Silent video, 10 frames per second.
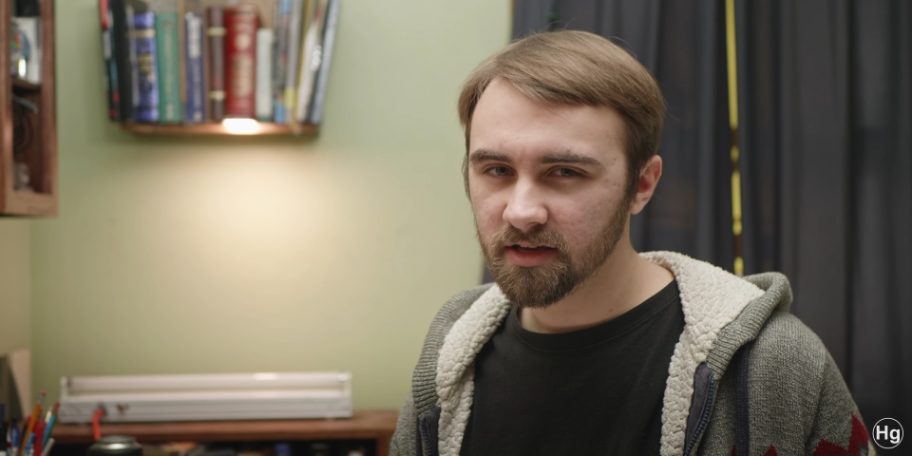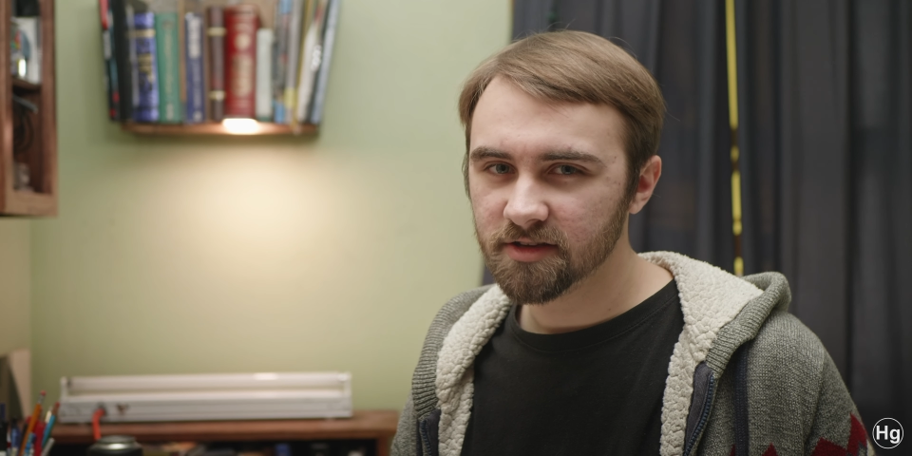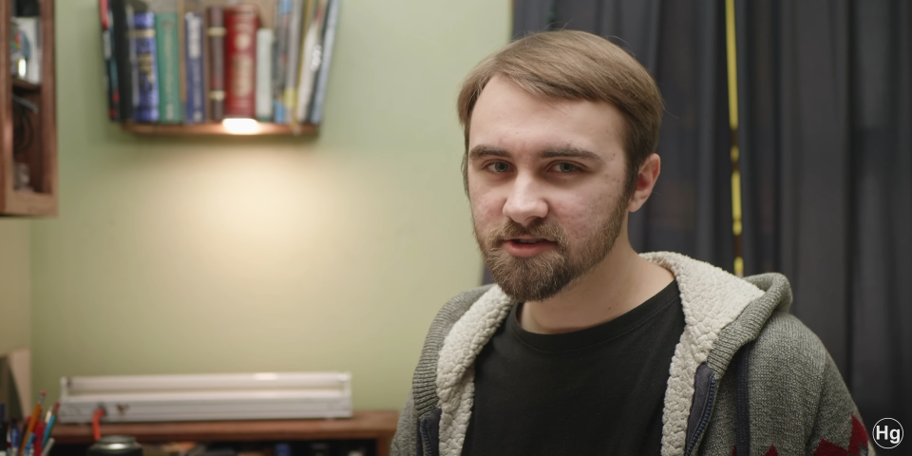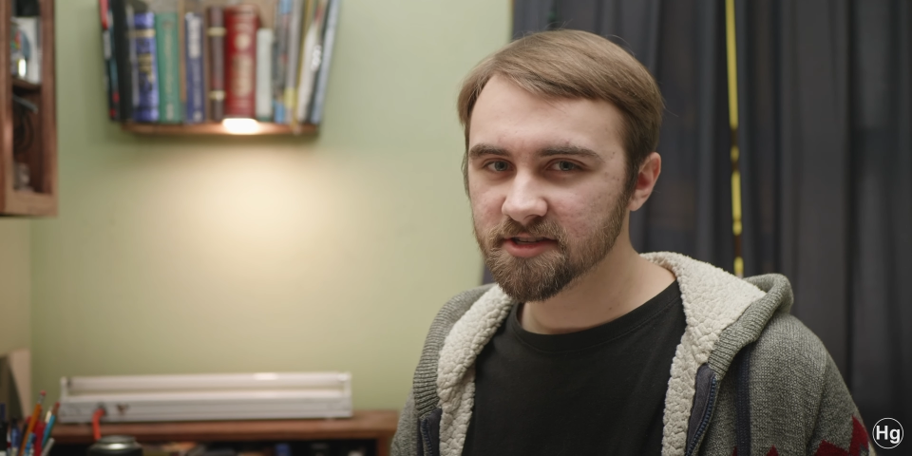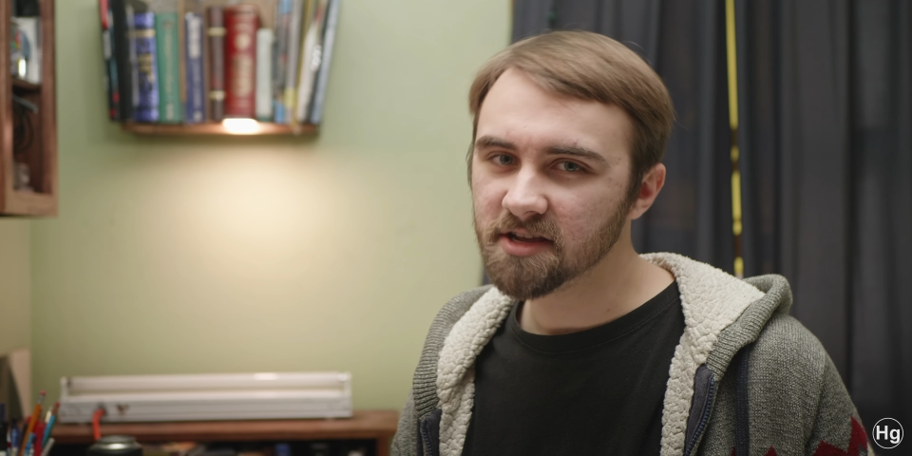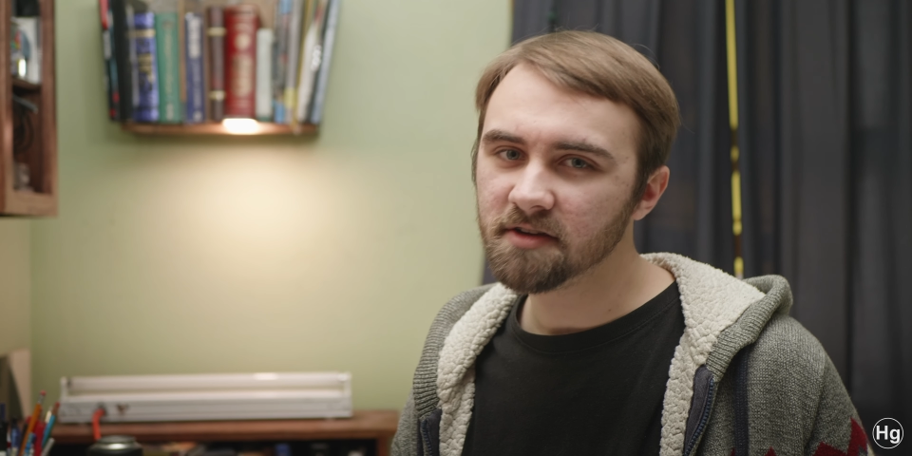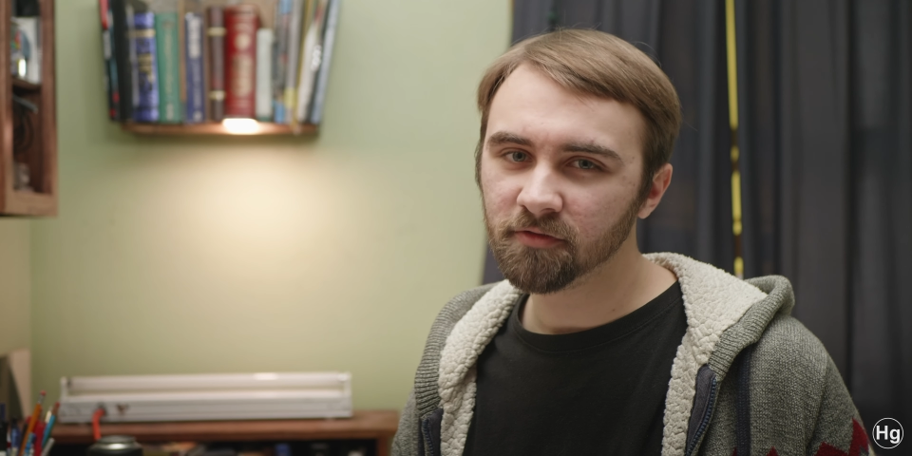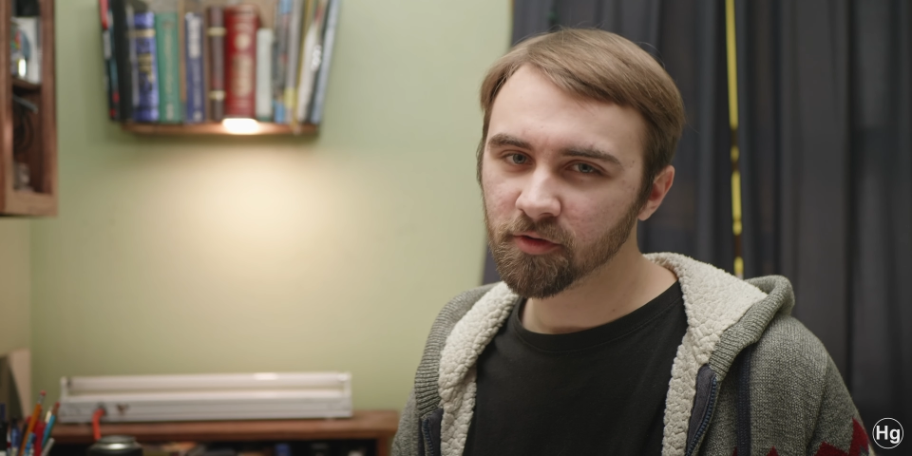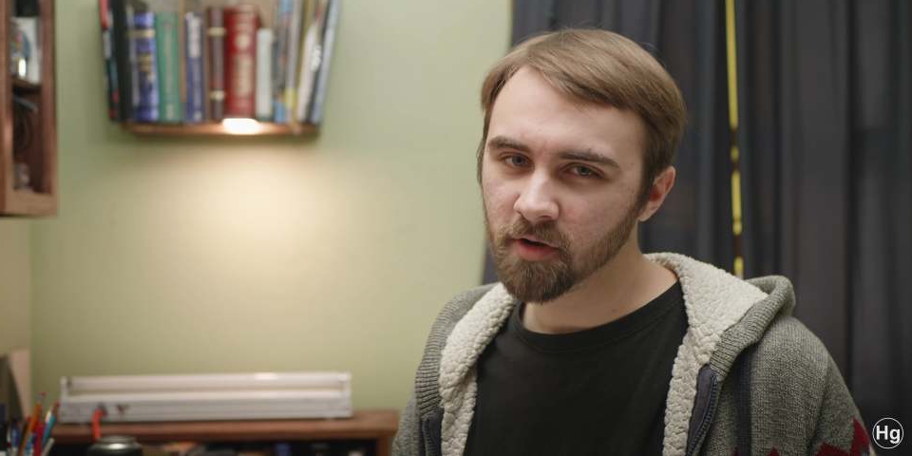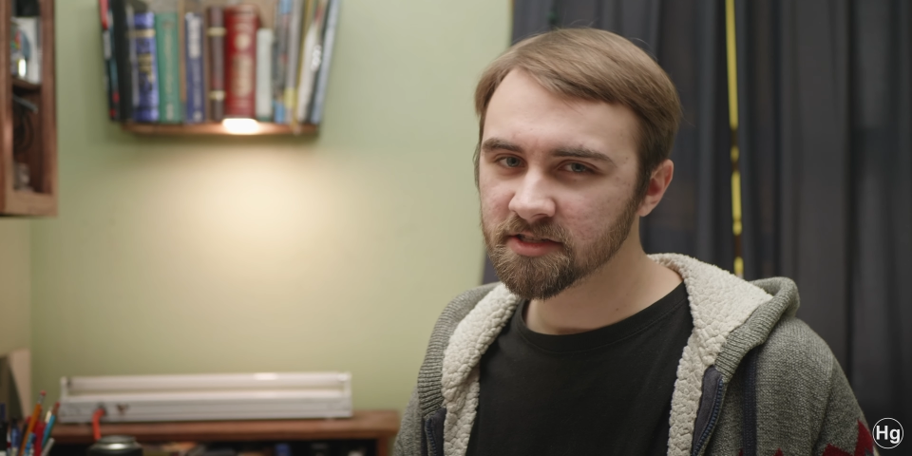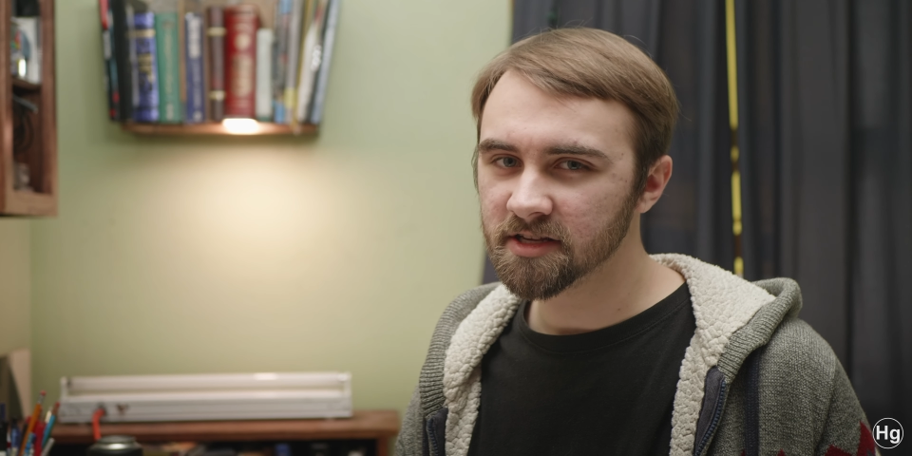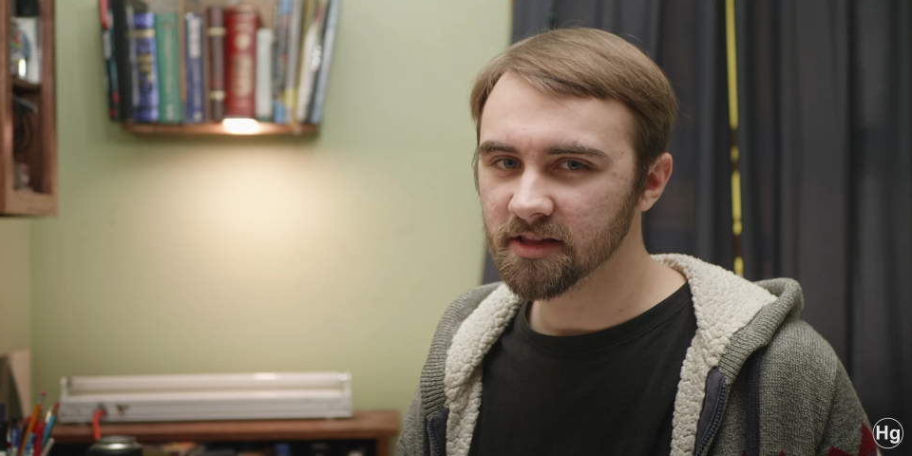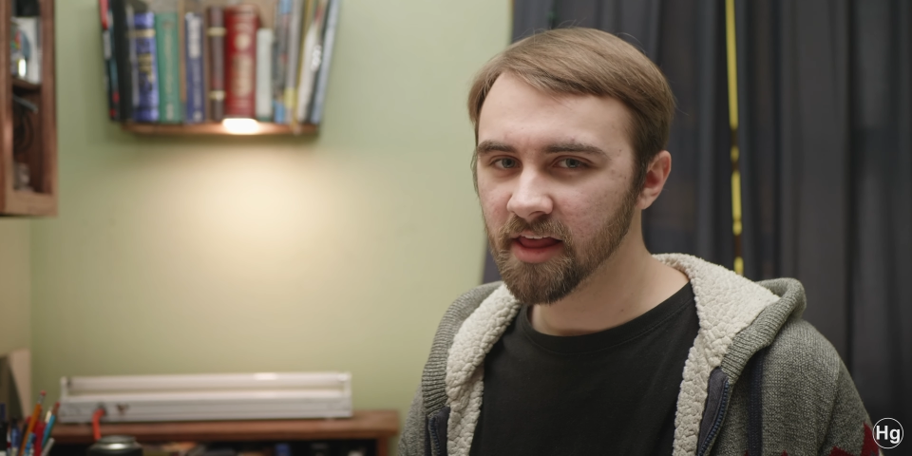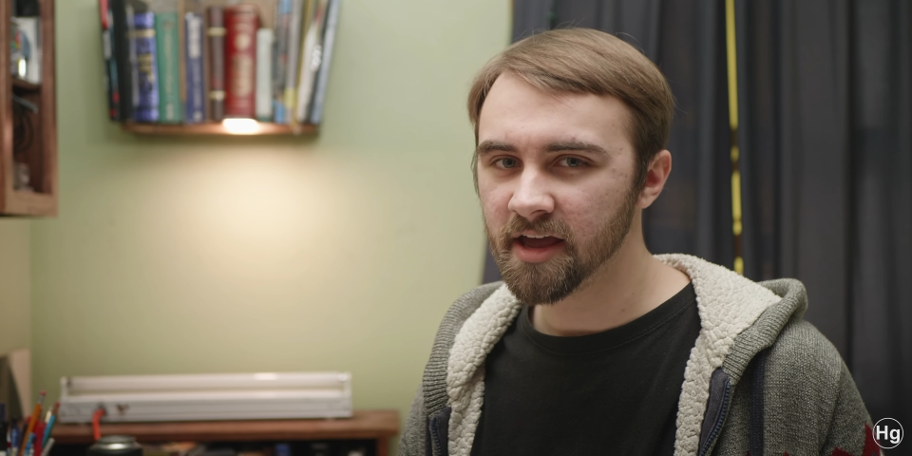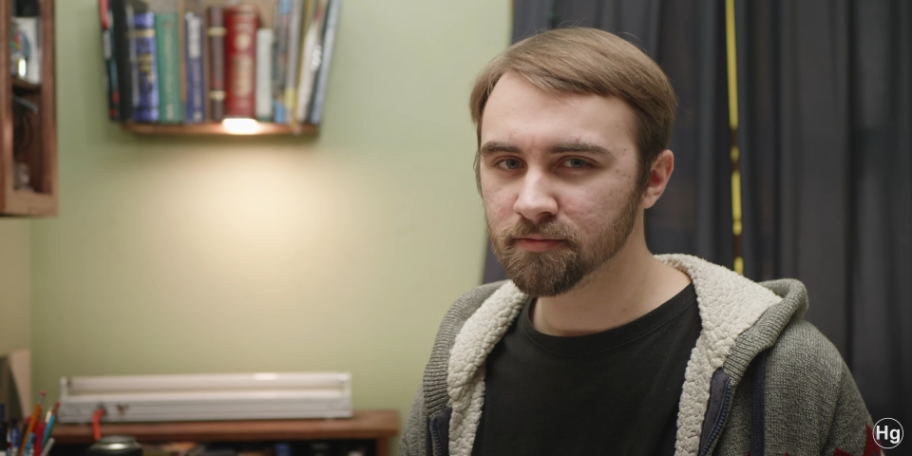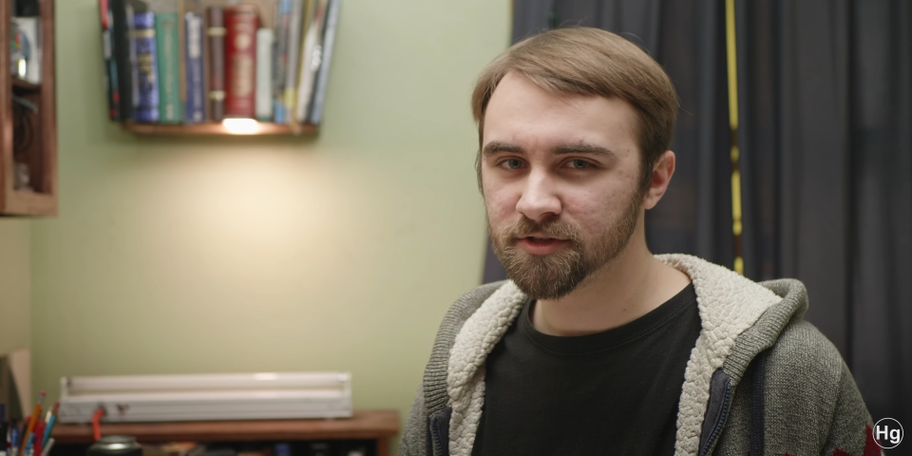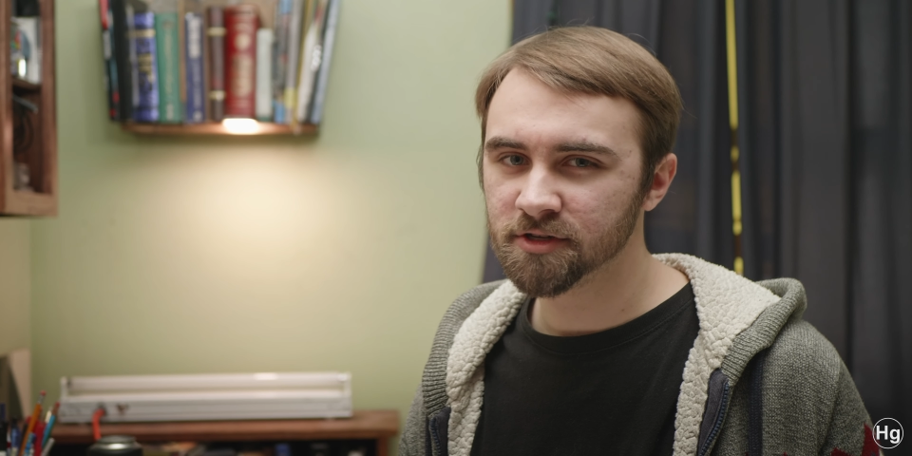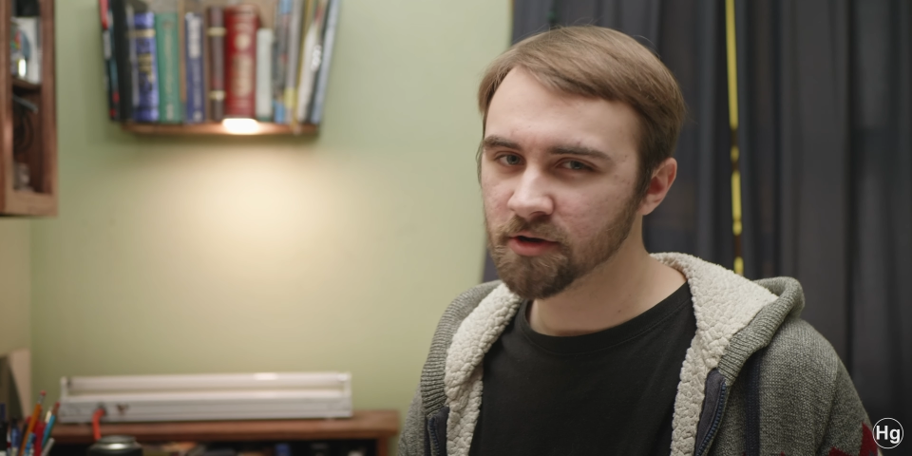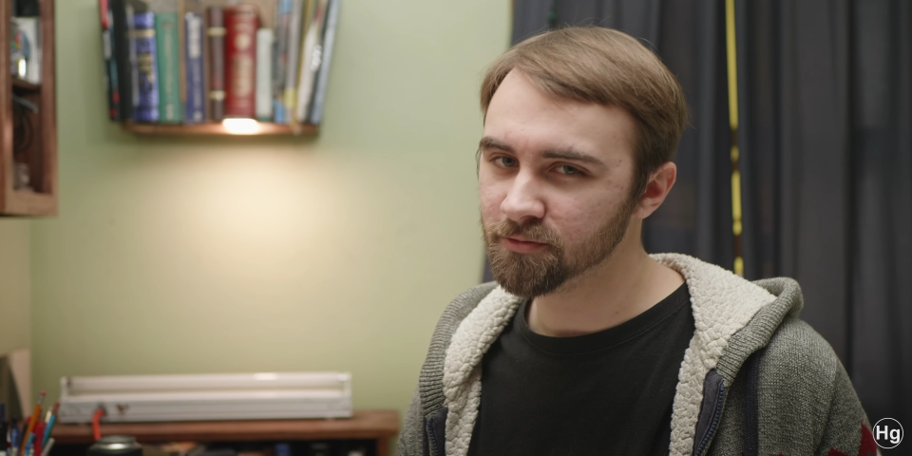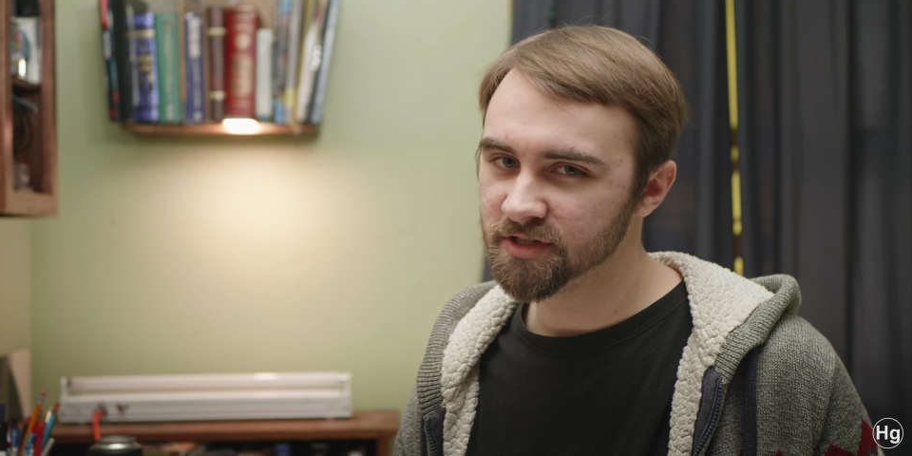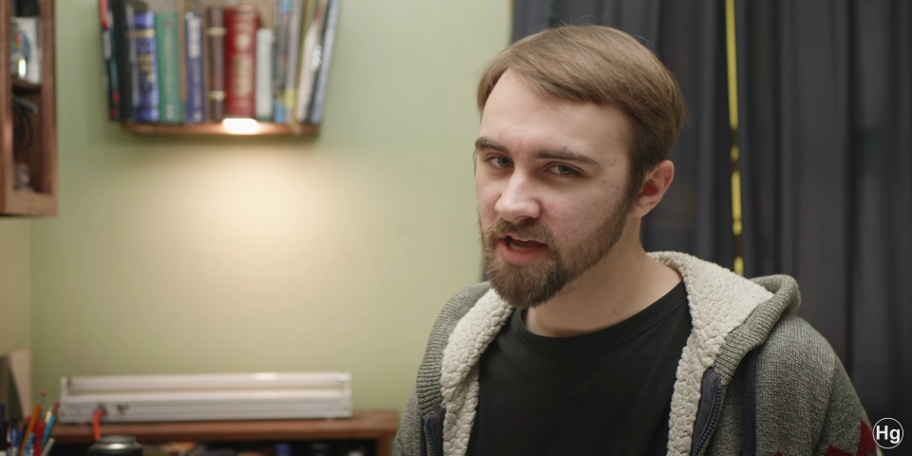You see, fluorescent lamps don't